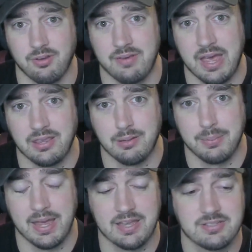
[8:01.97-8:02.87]
I've had in the
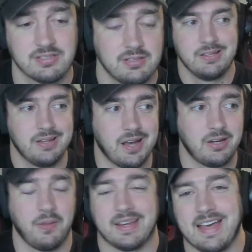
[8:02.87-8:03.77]
past. I
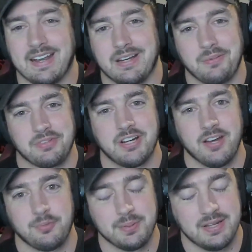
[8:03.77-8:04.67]
know that kind of comes
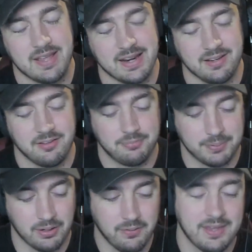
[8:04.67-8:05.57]
across pretty negative,
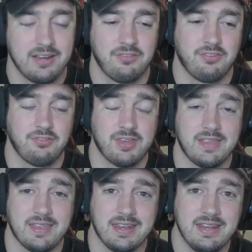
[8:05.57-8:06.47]
but all that is to say
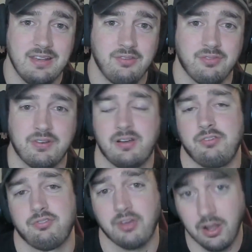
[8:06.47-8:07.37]
that it is a very
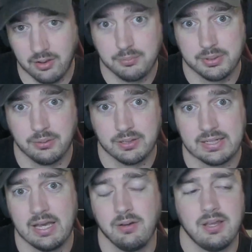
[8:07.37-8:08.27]
solid
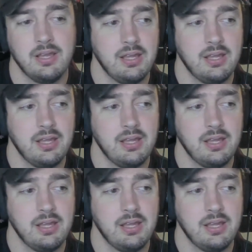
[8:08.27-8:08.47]
pre-workout.